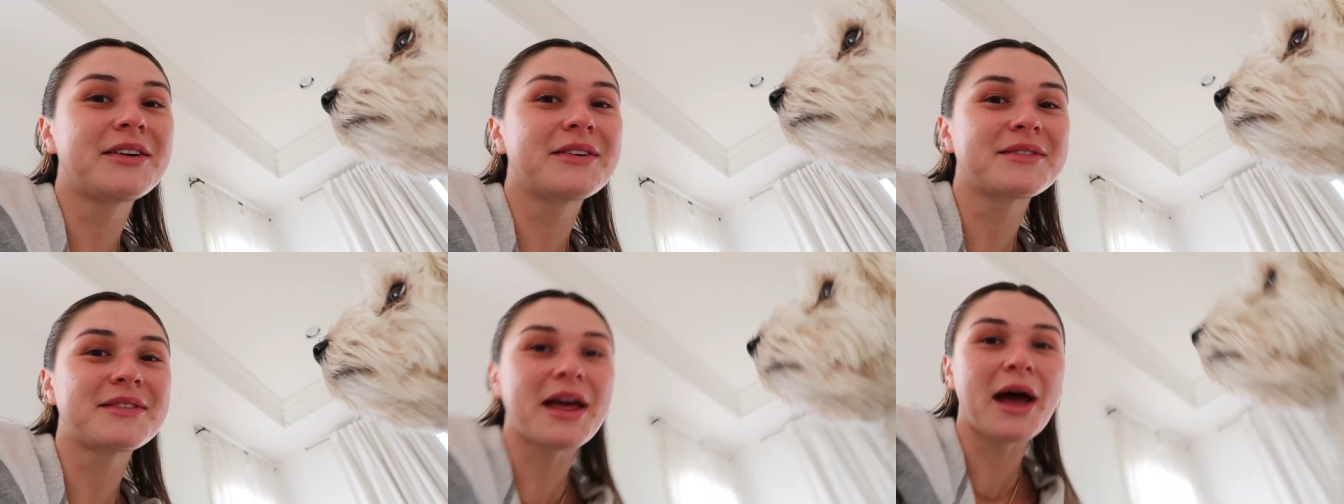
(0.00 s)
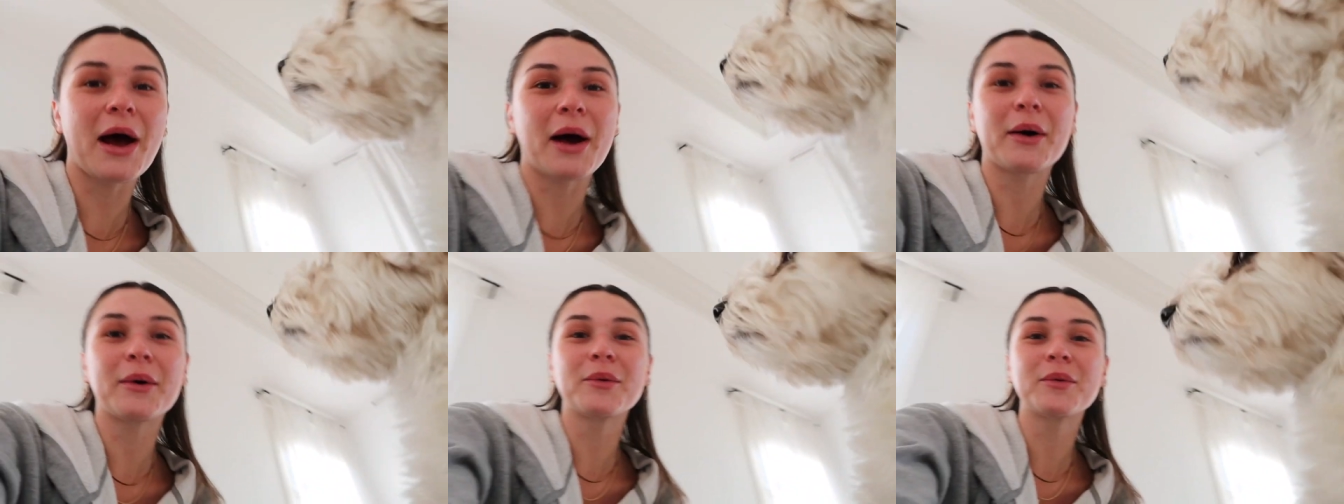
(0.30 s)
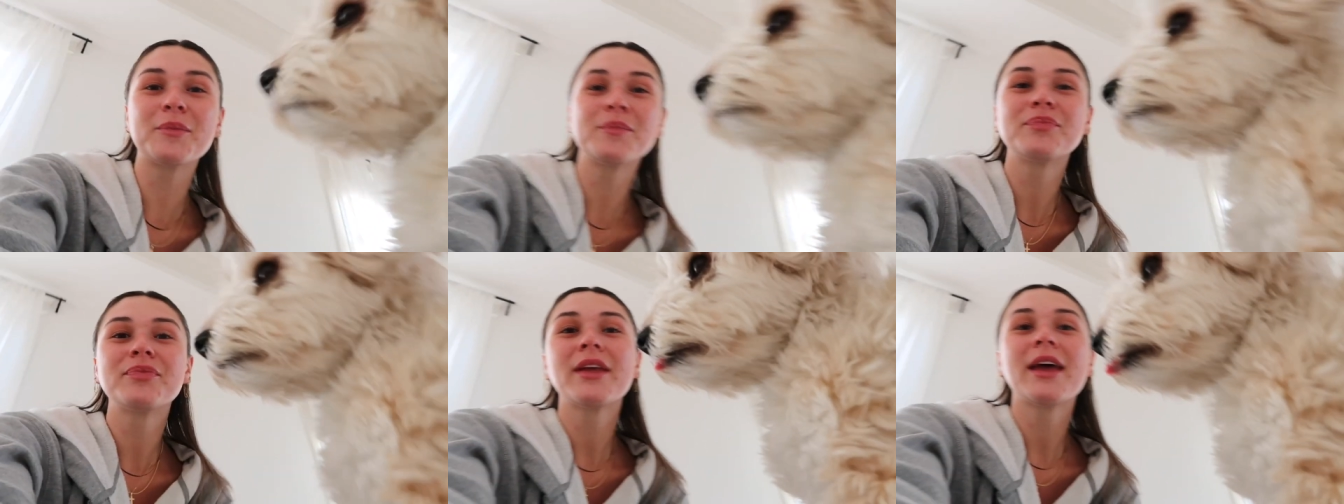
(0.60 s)

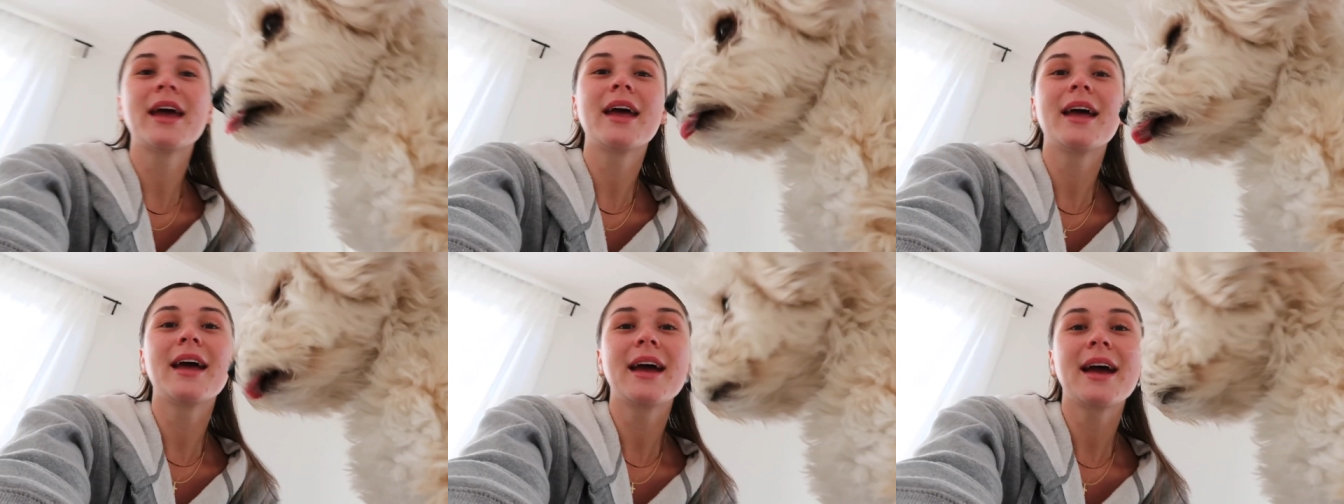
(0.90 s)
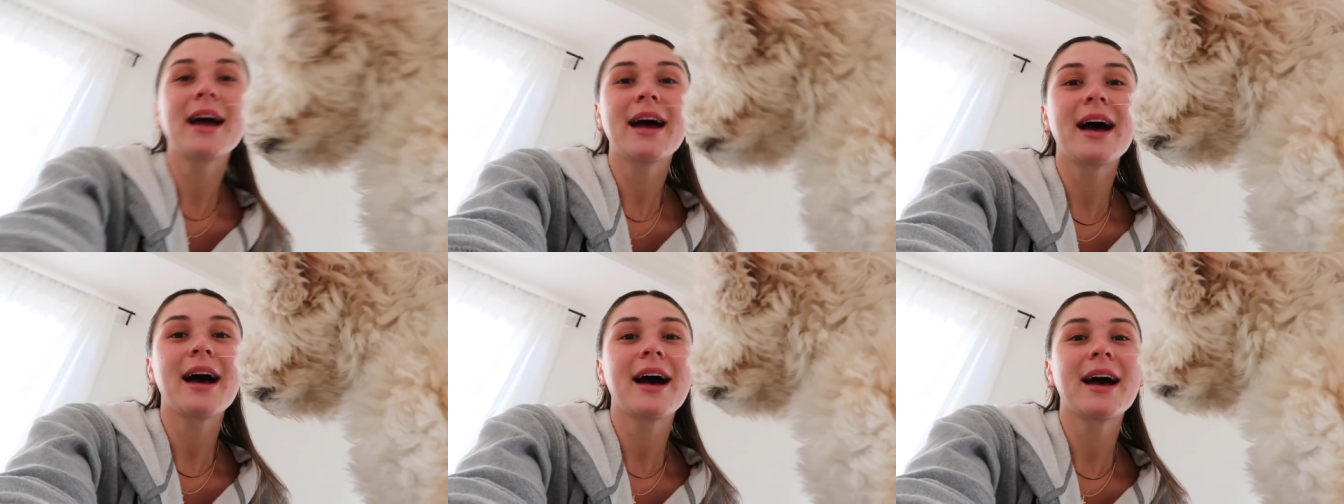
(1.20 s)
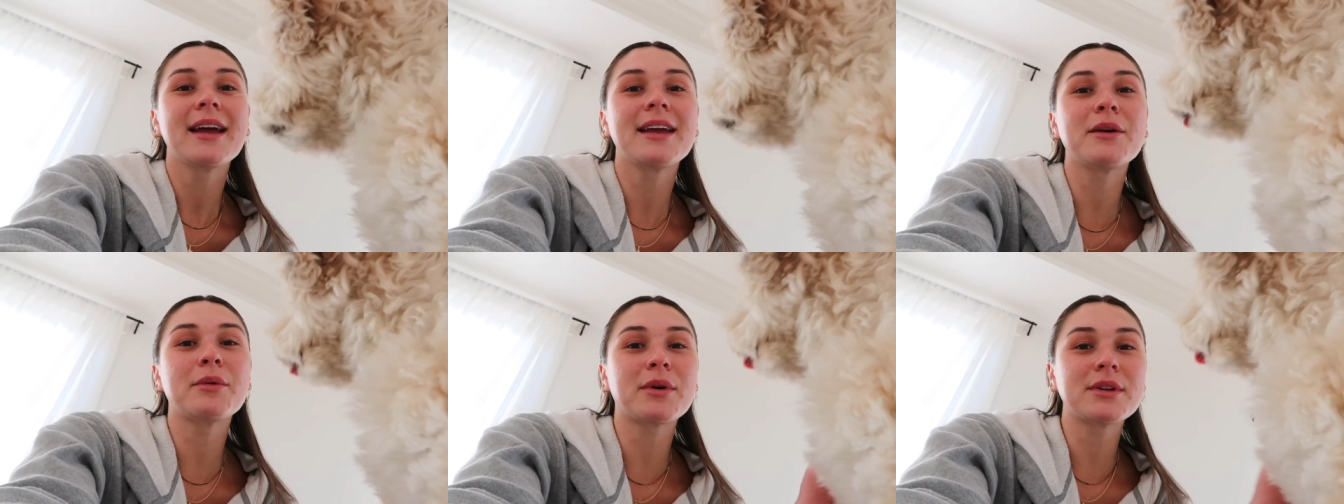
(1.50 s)
now
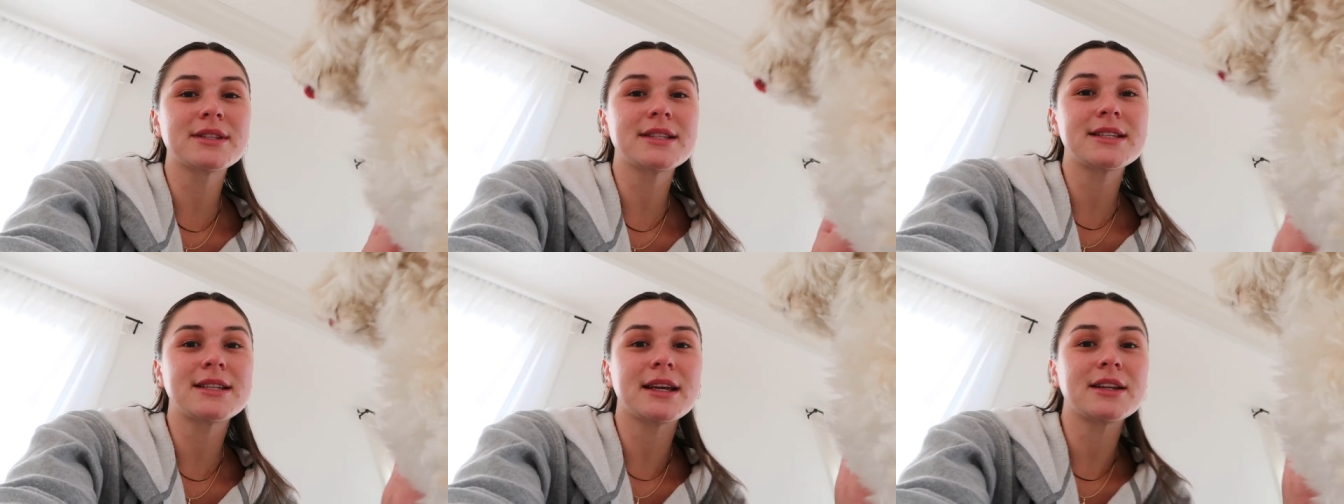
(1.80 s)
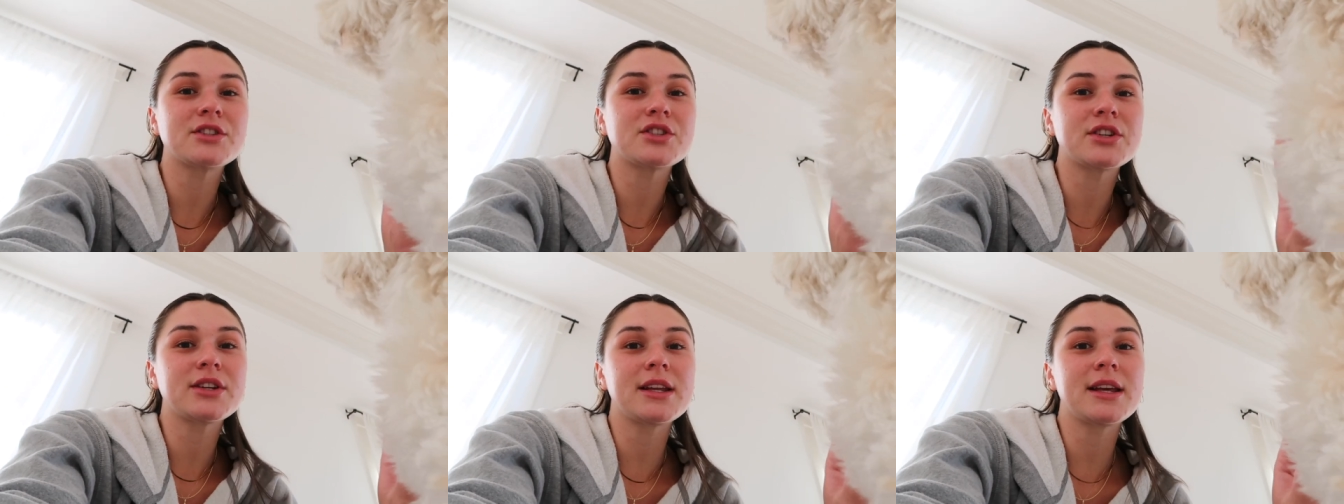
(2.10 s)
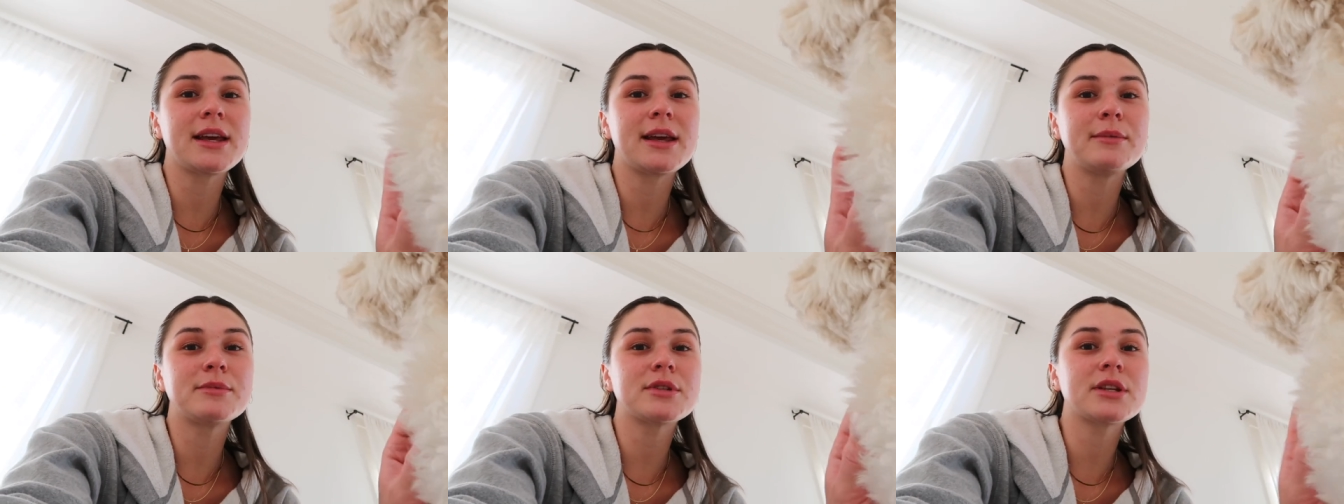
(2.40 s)
he wants attention,
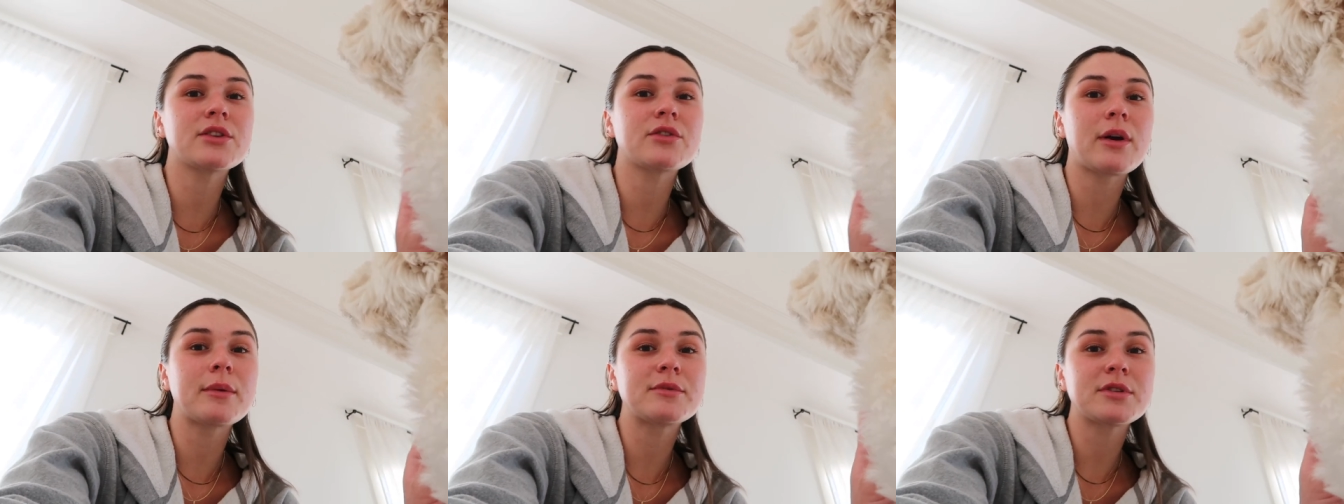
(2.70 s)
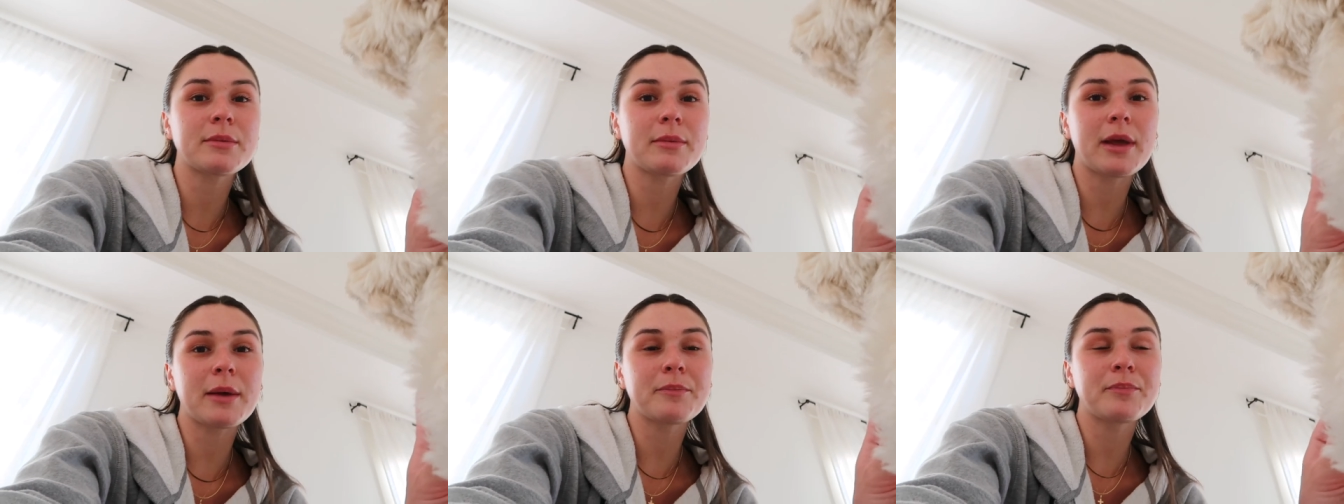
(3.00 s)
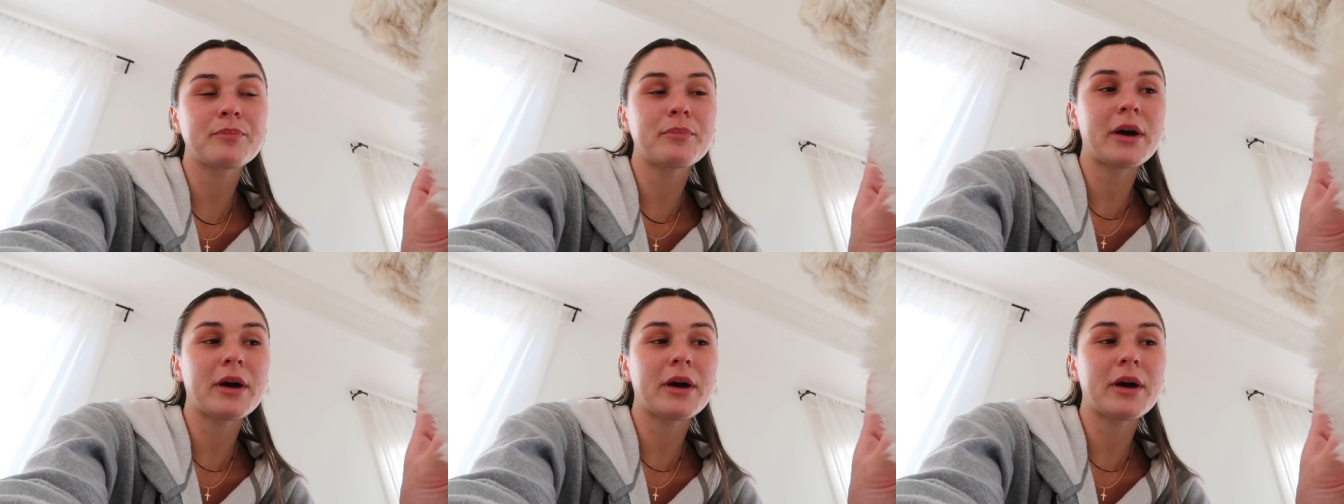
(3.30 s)
he keeps interrupting me.